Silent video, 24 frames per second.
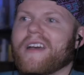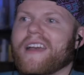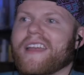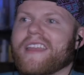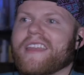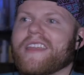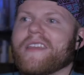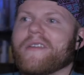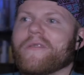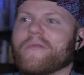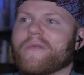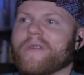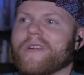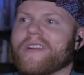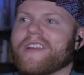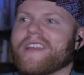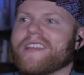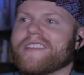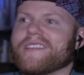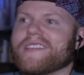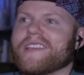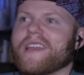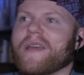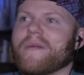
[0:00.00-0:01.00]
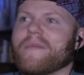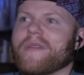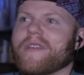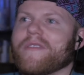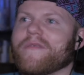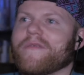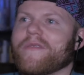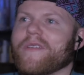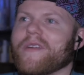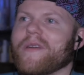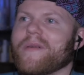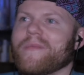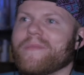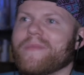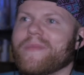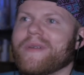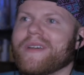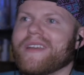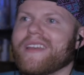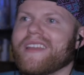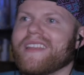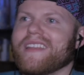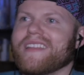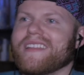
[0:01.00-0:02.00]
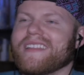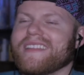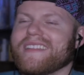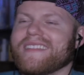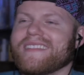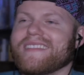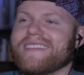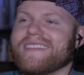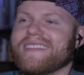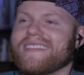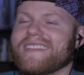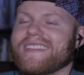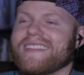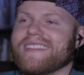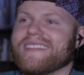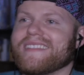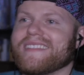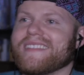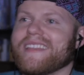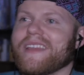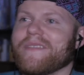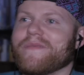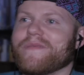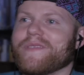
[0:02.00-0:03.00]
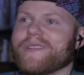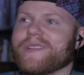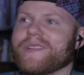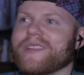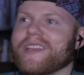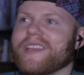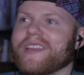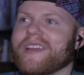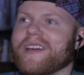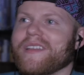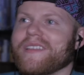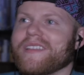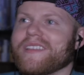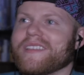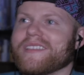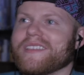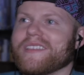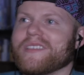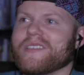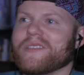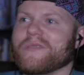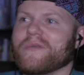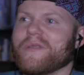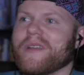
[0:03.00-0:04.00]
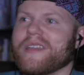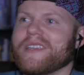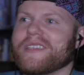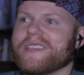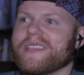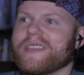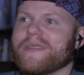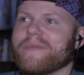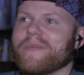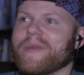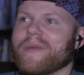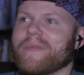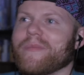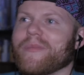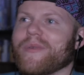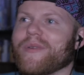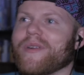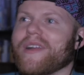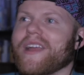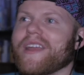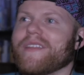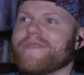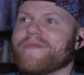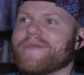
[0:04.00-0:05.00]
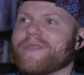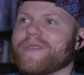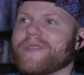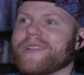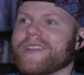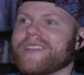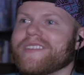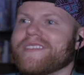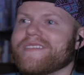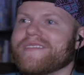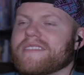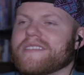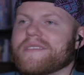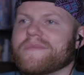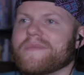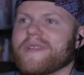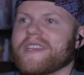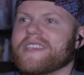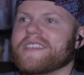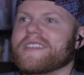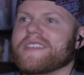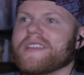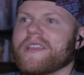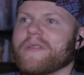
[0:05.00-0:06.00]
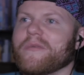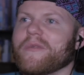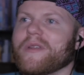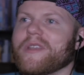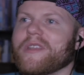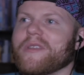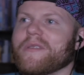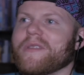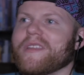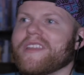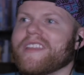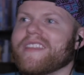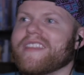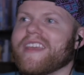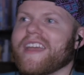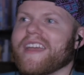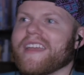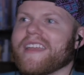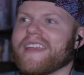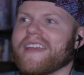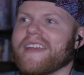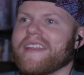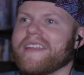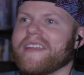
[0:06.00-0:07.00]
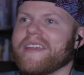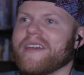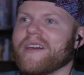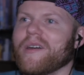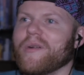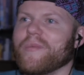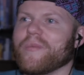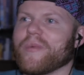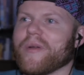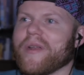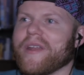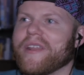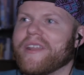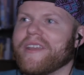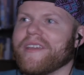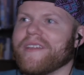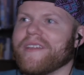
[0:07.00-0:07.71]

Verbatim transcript: I get where he's coming from, but it's definitely not the situation to be prideful in, especially when you need that kind of help right